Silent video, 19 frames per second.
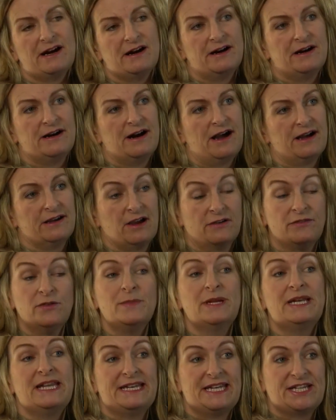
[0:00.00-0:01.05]
are a
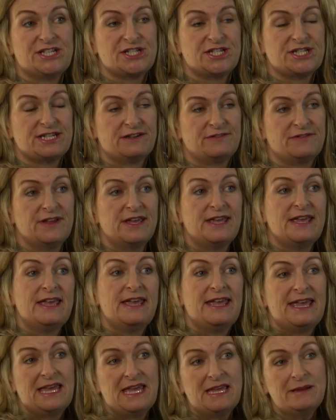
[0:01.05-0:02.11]
government initiative
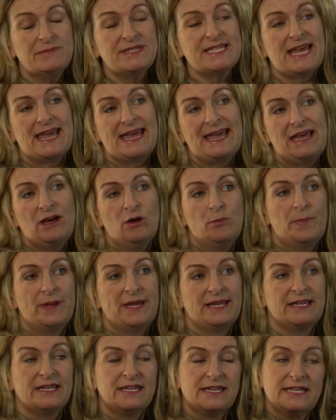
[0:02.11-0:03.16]
aimed at
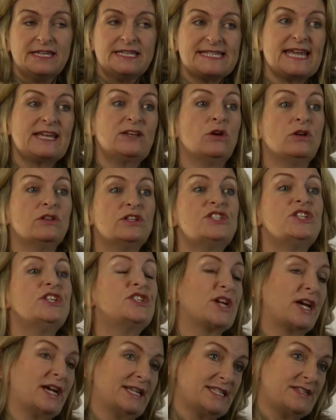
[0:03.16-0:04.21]
helping technology
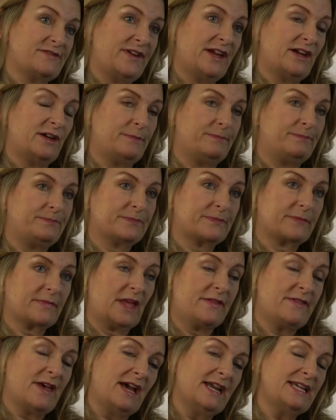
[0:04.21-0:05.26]
transfer.
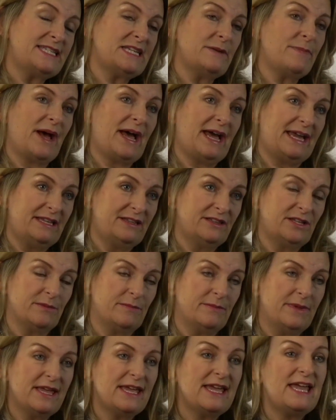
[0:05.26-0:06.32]
And the idea behind them
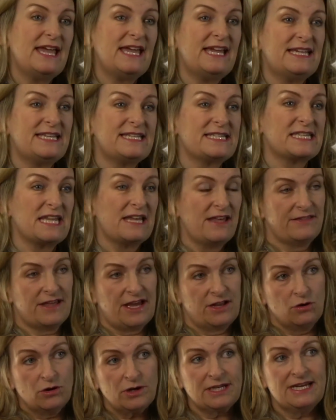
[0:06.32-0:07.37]
is that
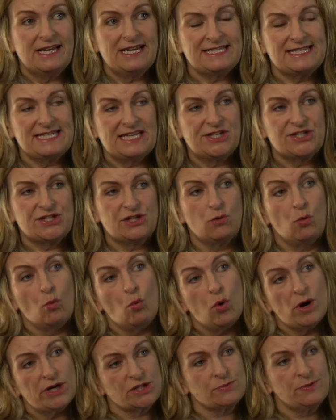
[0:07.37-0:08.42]
an organisation
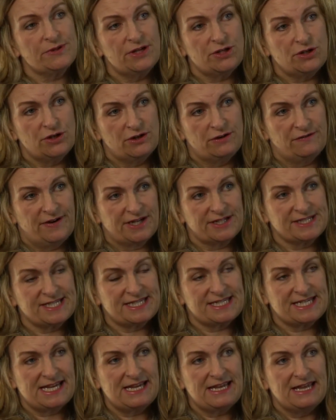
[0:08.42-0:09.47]
works with a
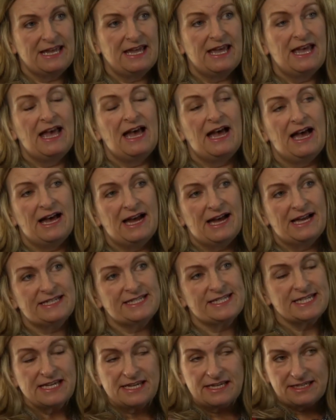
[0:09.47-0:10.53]
university and
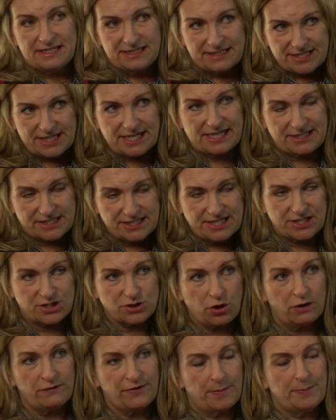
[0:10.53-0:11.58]
to
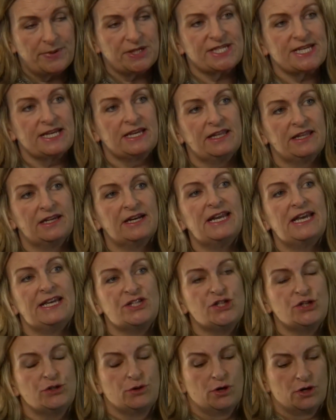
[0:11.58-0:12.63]
solve a particular
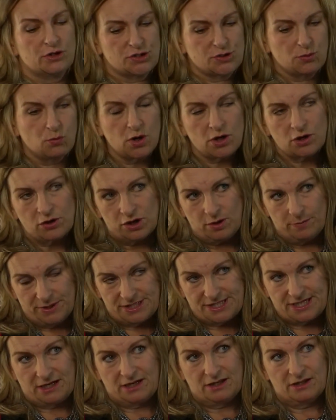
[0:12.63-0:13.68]
issue or to work on a
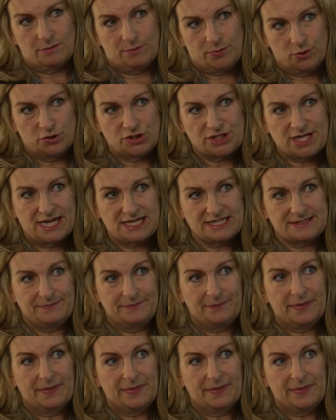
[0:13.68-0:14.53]
particular project.